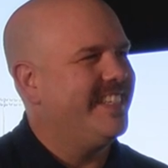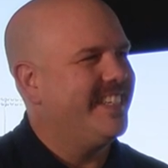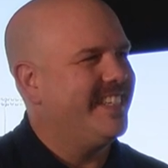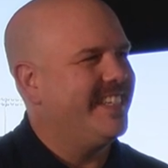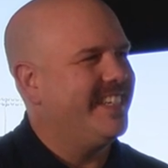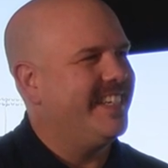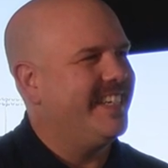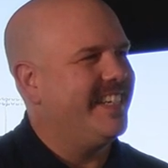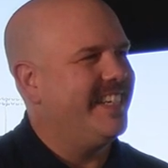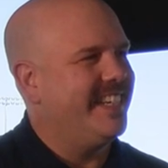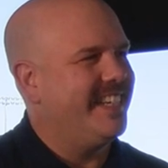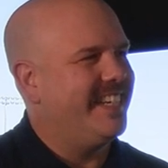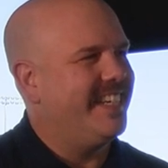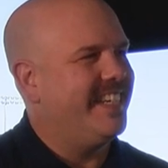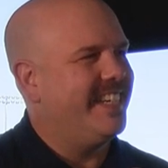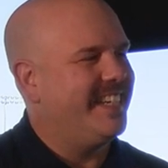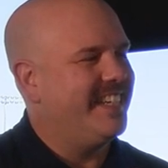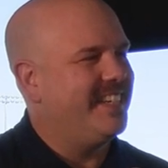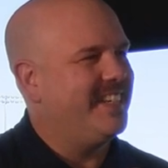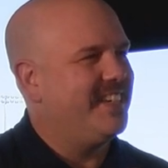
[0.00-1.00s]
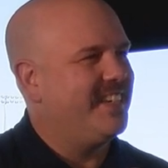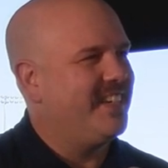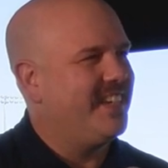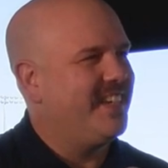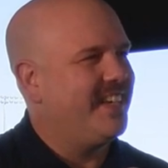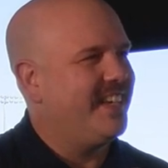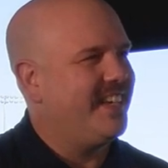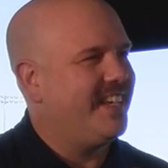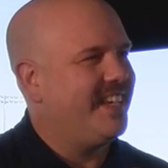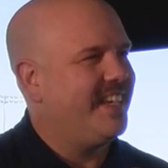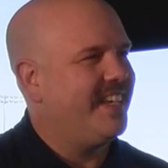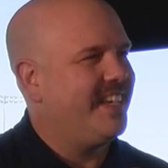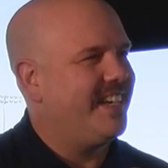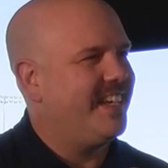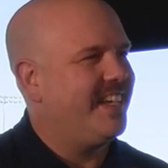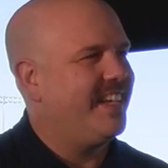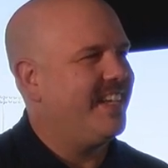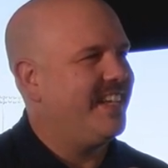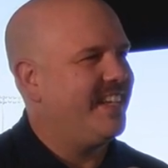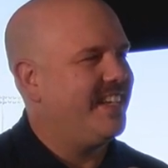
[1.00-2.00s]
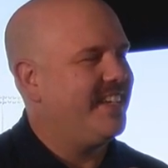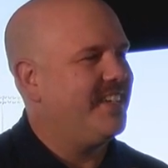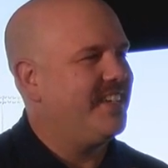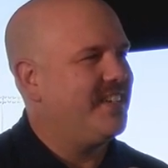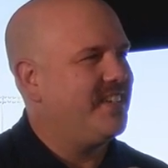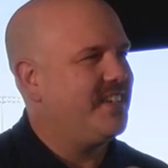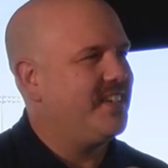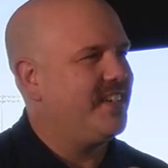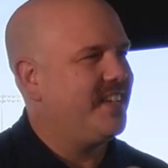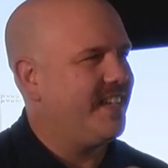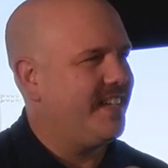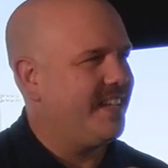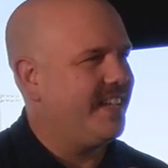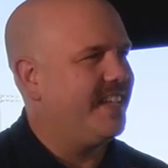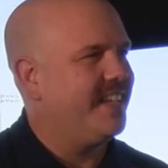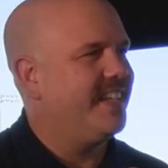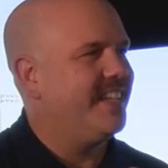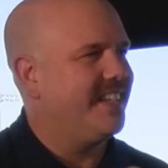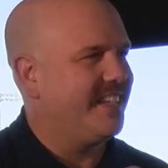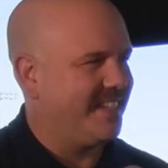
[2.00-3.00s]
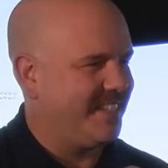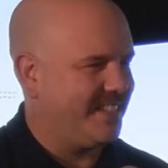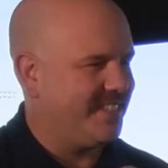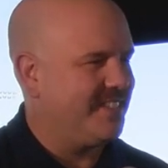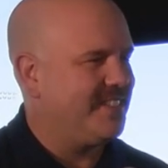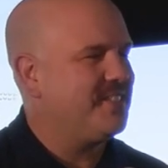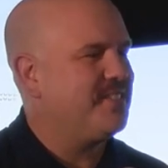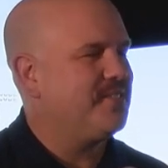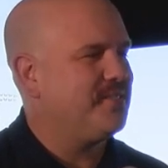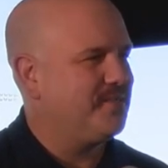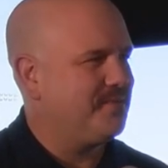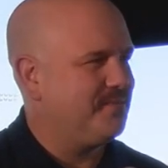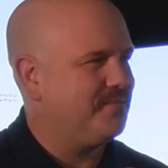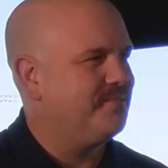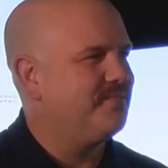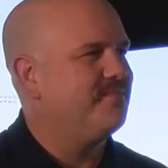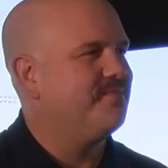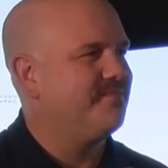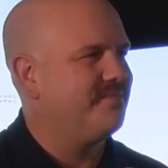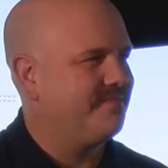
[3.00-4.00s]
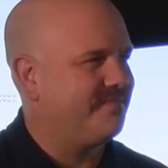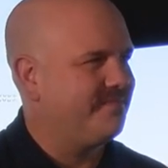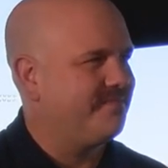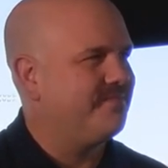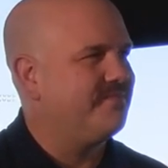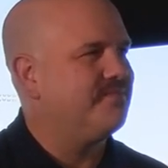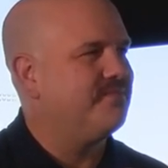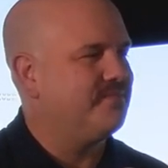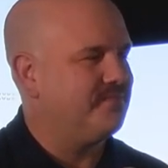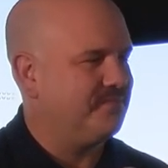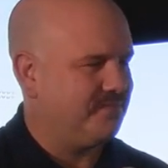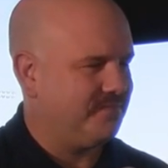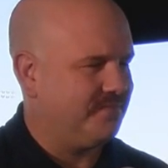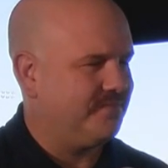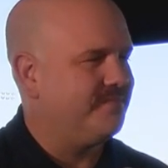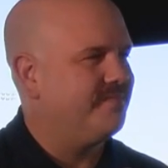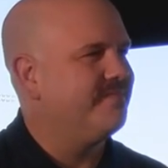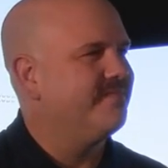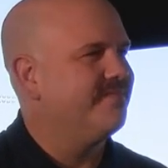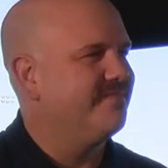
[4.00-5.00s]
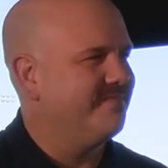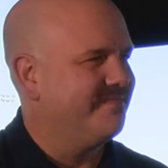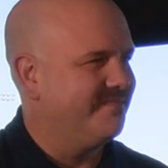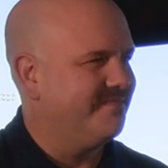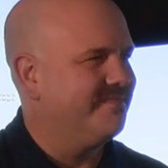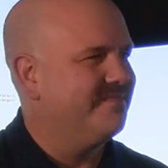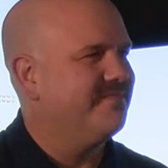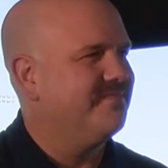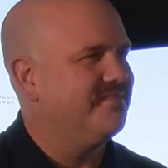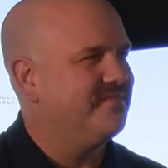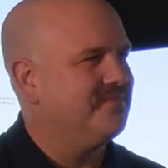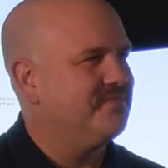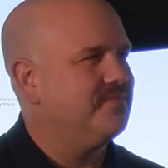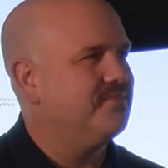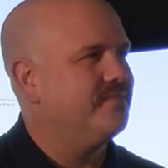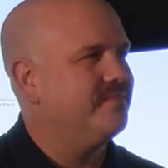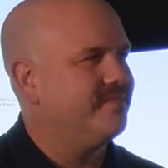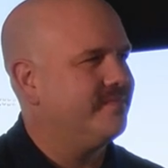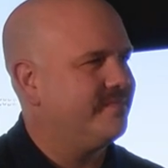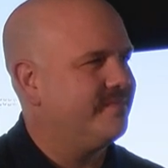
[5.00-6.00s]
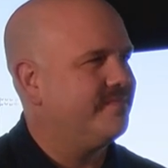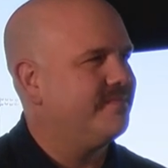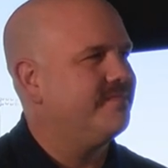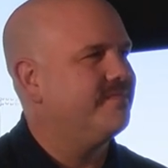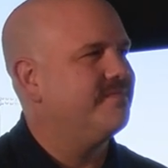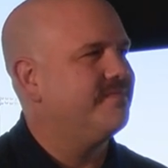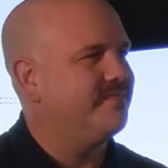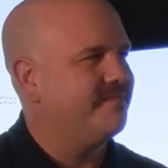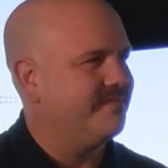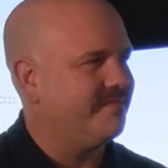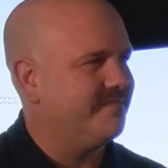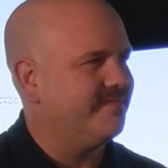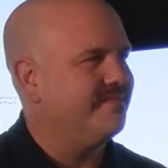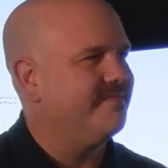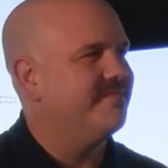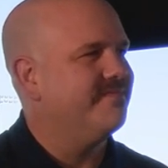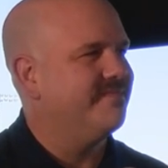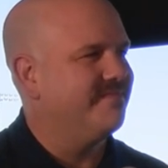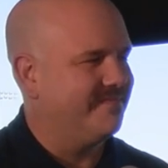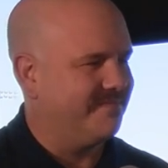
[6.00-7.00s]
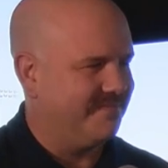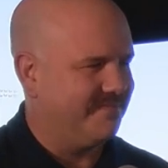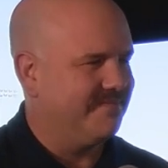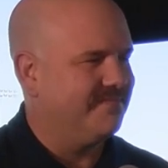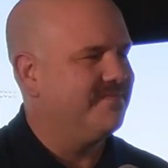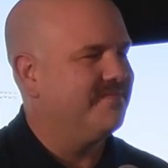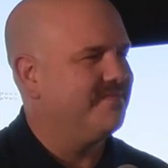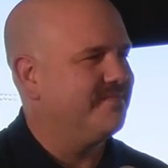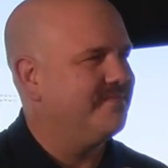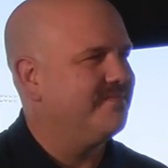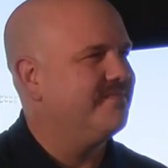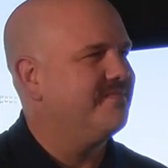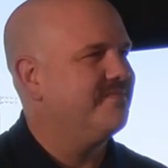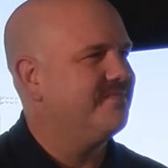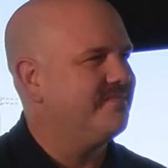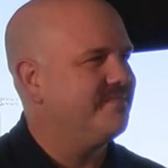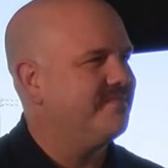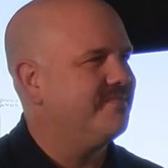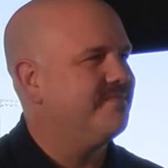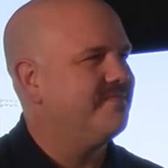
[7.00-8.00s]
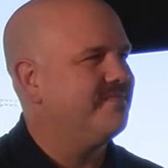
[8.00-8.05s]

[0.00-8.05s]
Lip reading: (silent)